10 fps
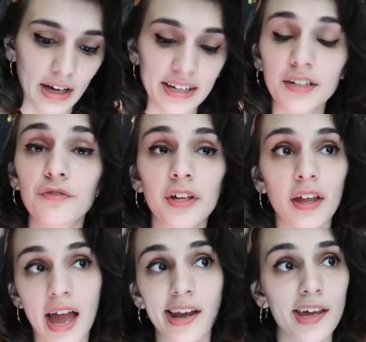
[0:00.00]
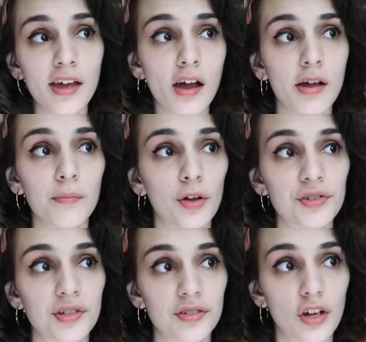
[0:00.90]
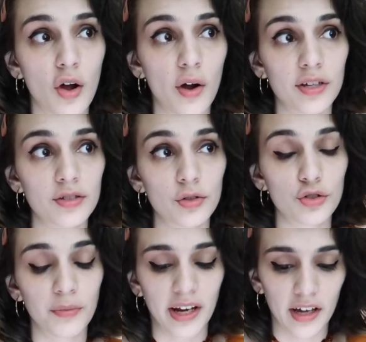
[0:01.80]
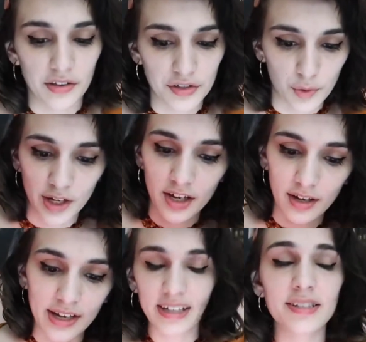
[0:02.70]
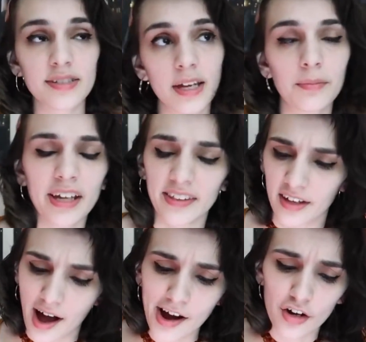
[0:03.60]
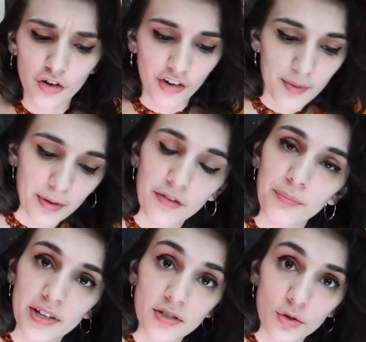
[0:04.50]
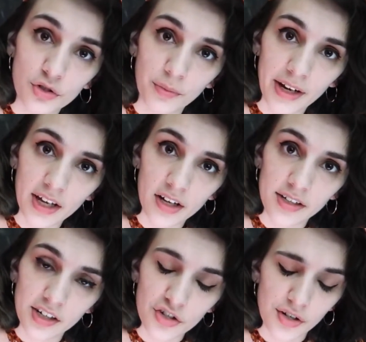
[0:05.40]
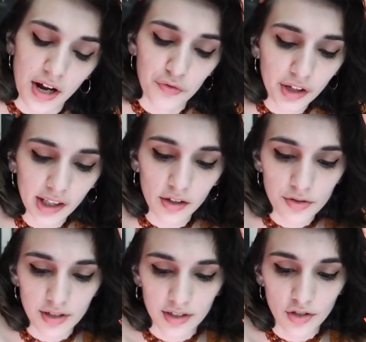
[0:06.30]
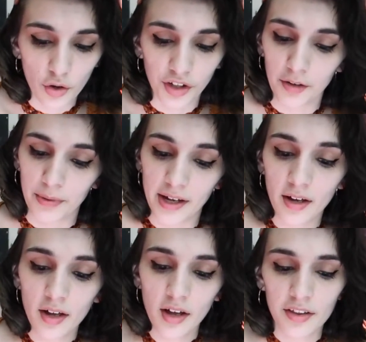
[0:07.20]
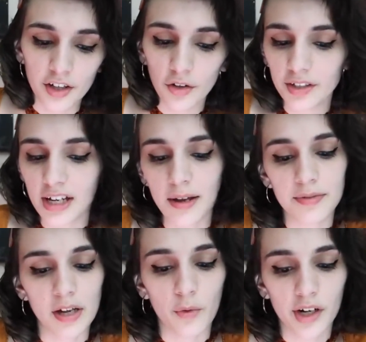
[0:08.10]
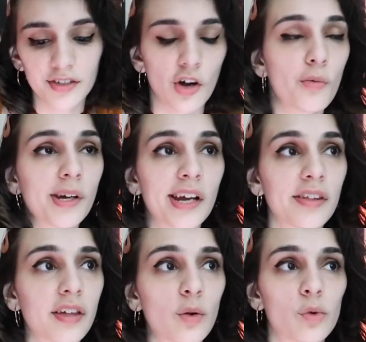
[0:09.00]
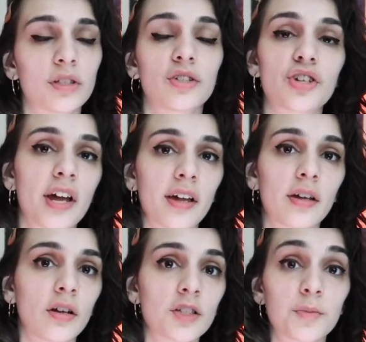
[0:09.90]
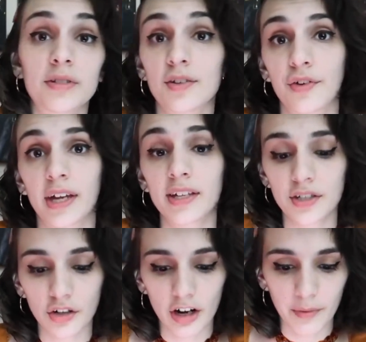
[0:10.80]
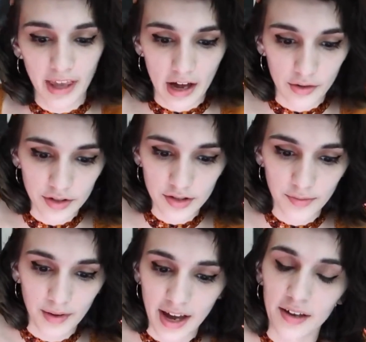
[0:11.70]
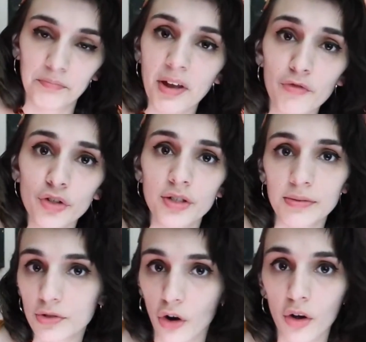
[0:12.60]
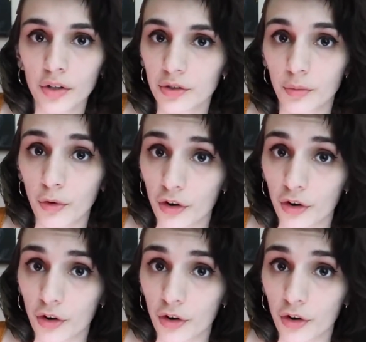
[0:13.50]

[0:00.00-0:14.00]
I didn't feel any impulses to go on social media this week. It seemed like the iron grip of my social media addiction had really loosened its hold on me. The only times I wanted to open anything were to check in on specific Instagram accounts, and never to scroll due to